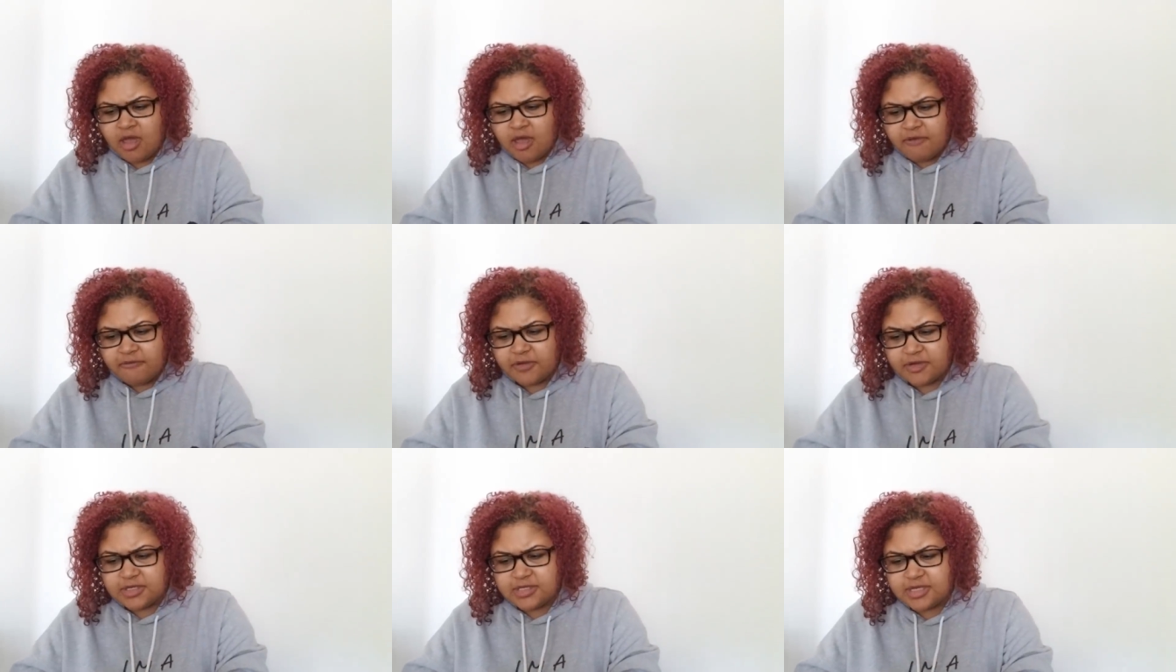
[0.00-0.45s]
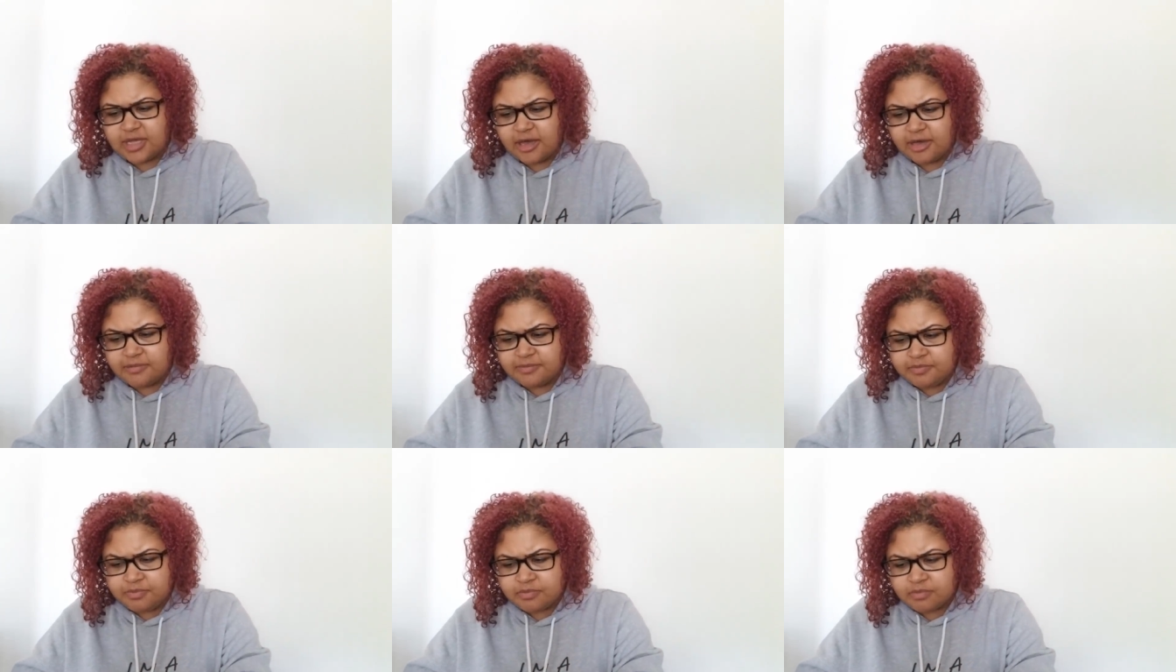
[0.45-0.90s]
For
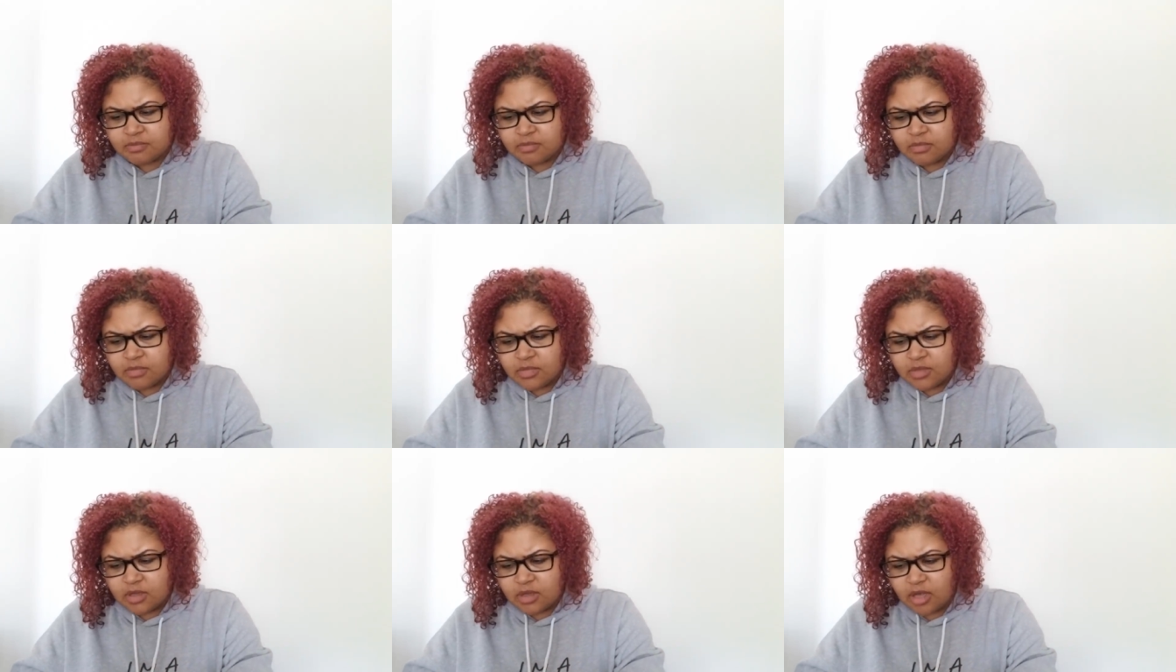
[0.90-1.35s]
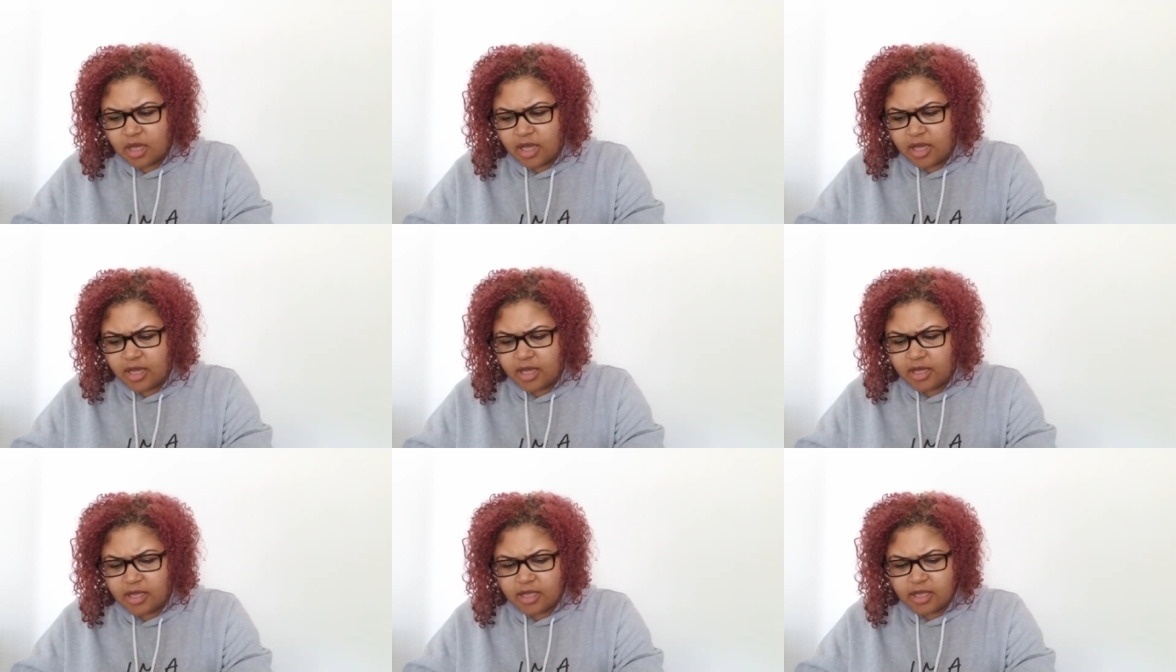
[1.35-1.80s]
some,
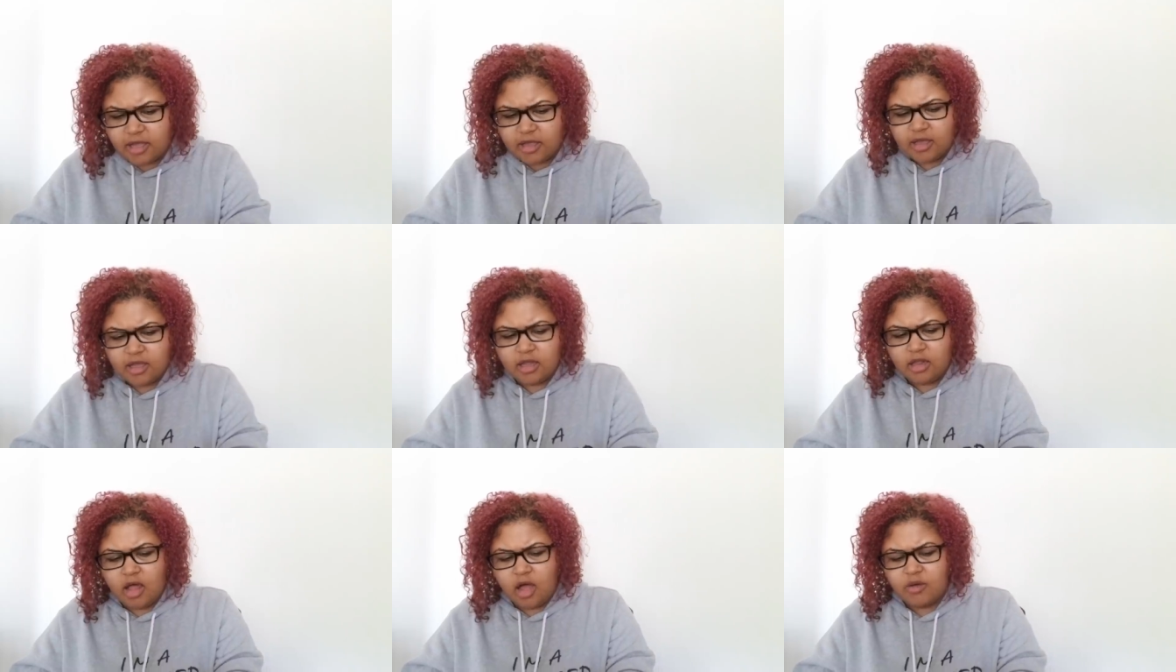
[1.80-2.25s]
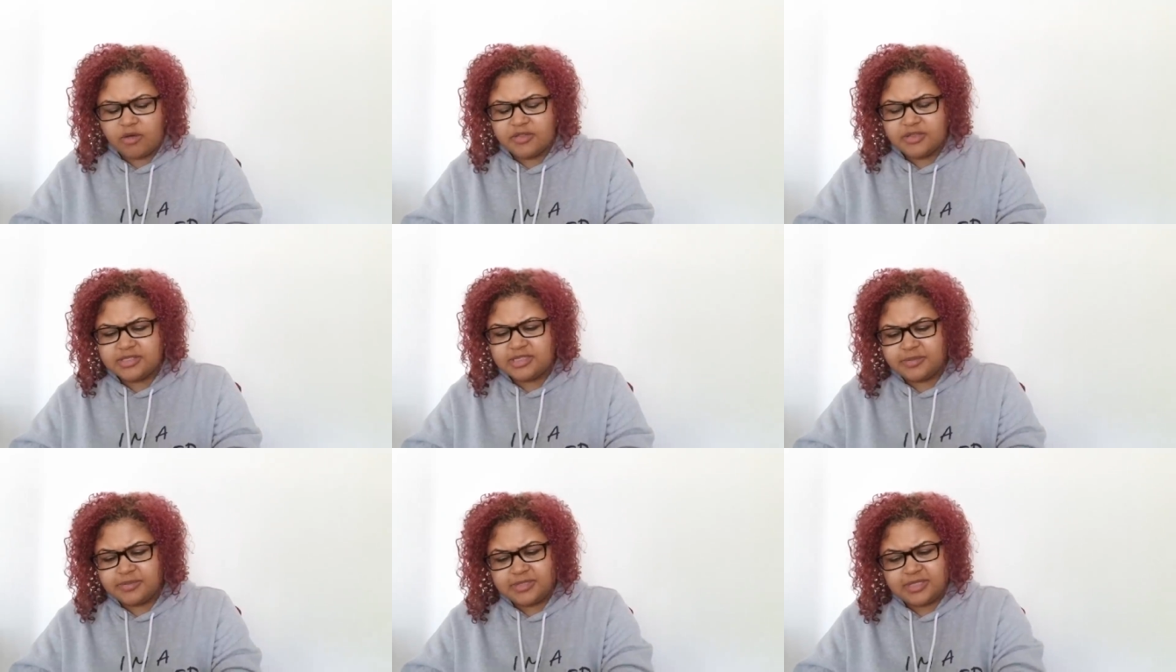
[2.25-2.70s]
uh, along with
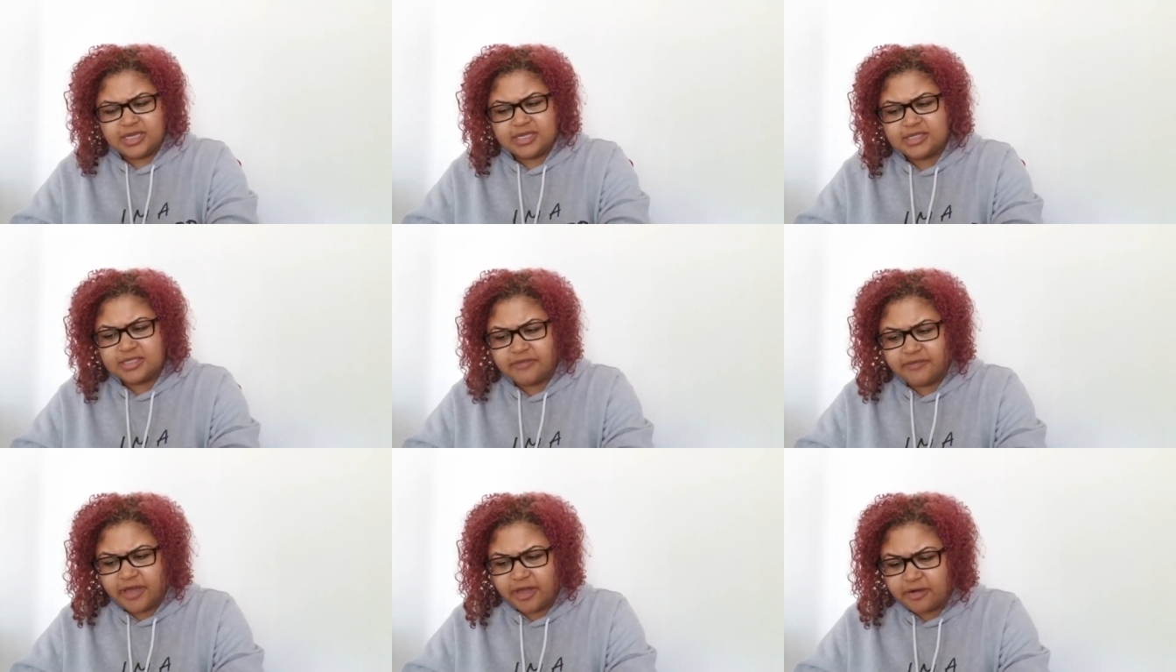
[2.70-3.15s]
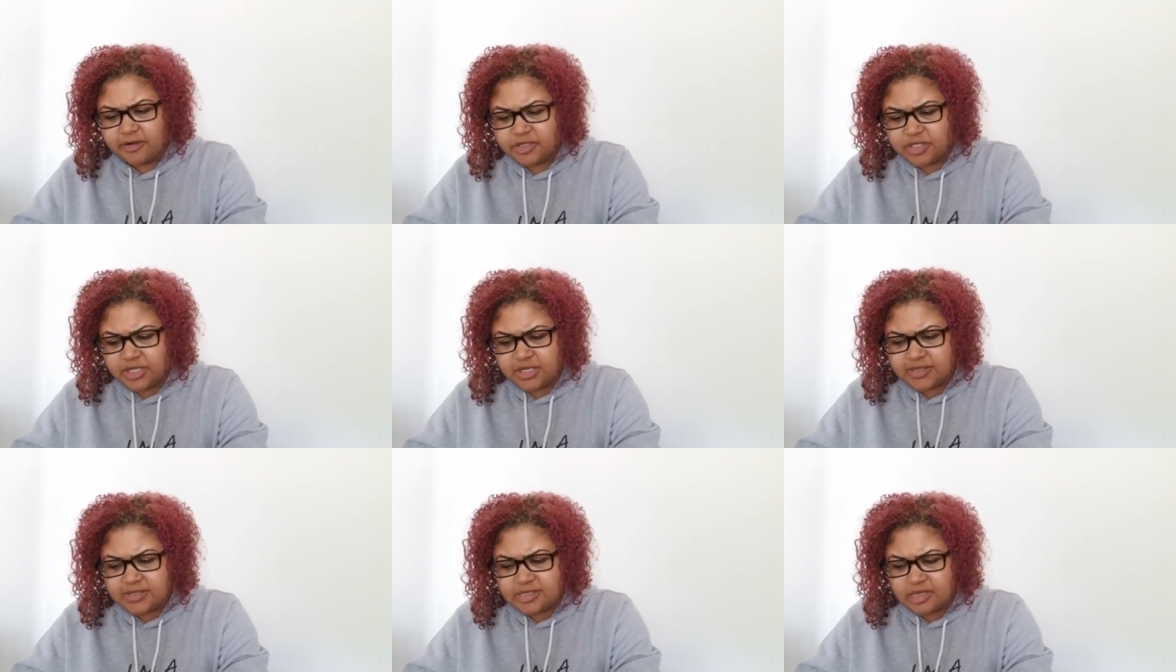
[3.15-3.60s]
this obsessive
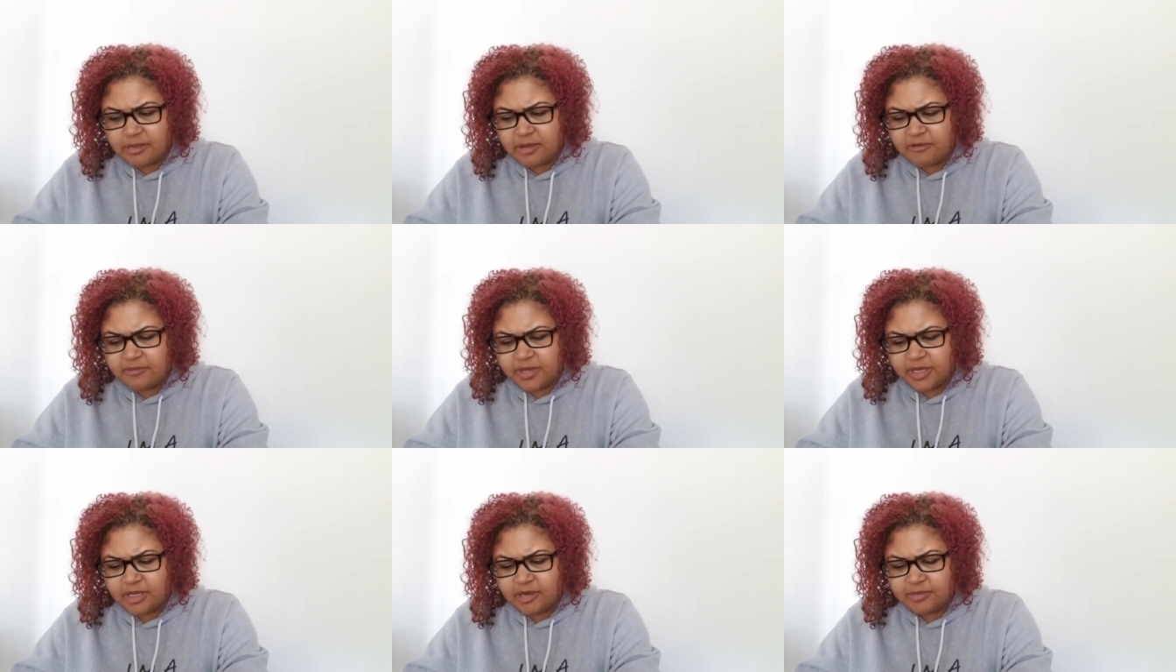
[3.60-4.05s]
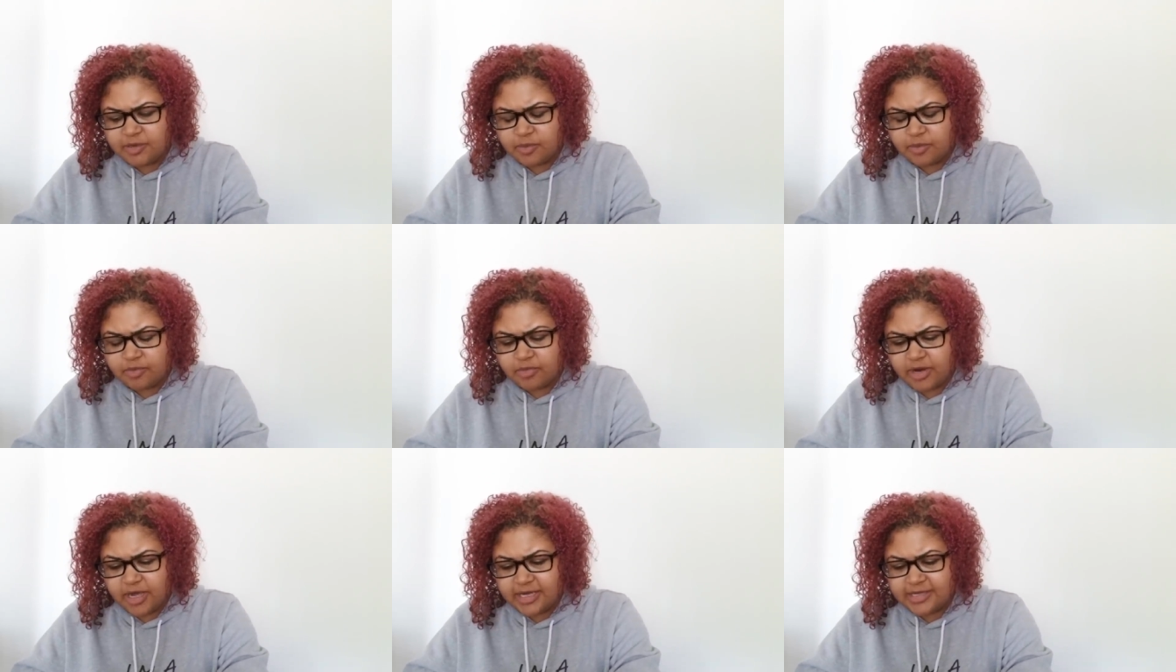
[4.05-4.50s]
energy, some have become
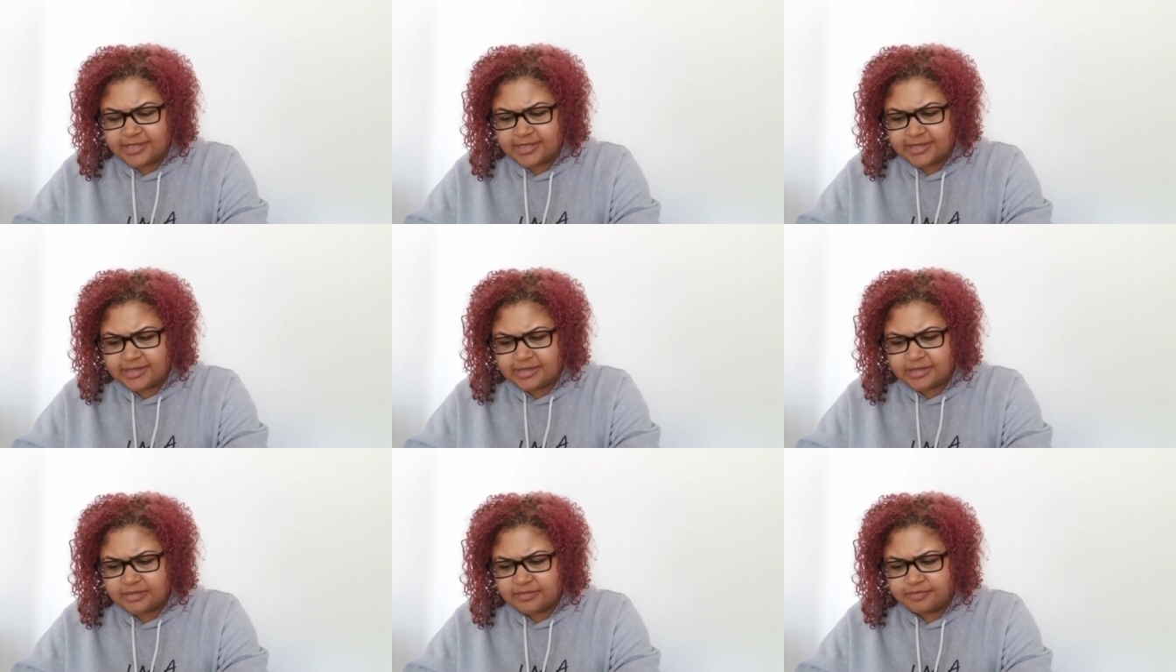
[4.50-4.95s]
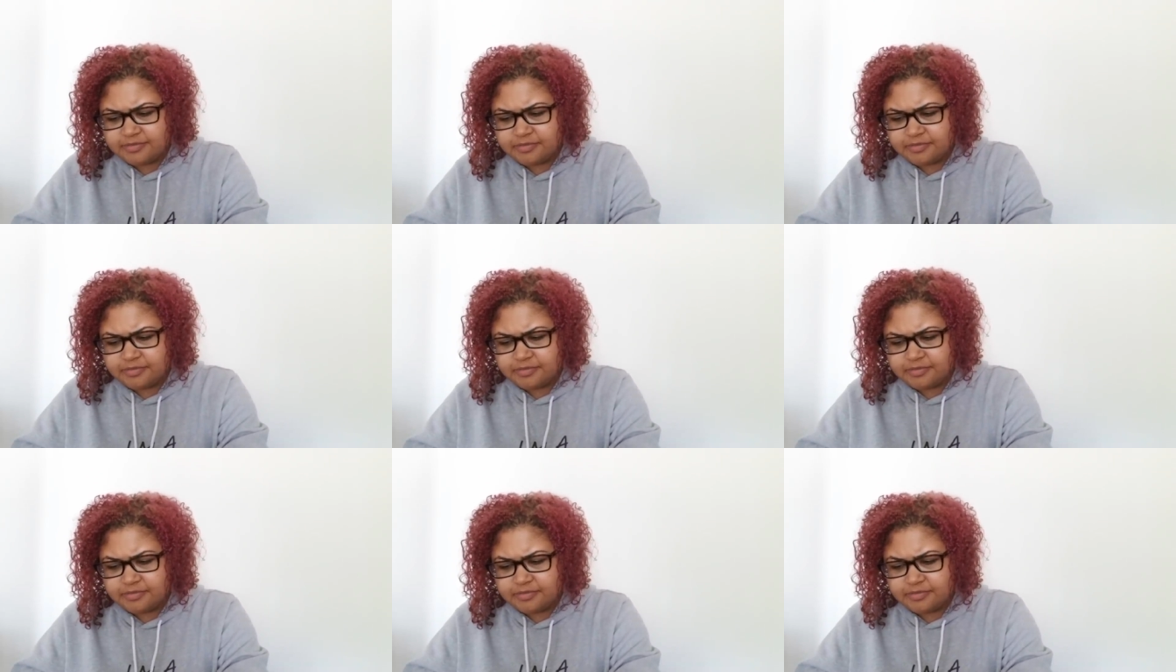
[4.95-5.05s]
depressed.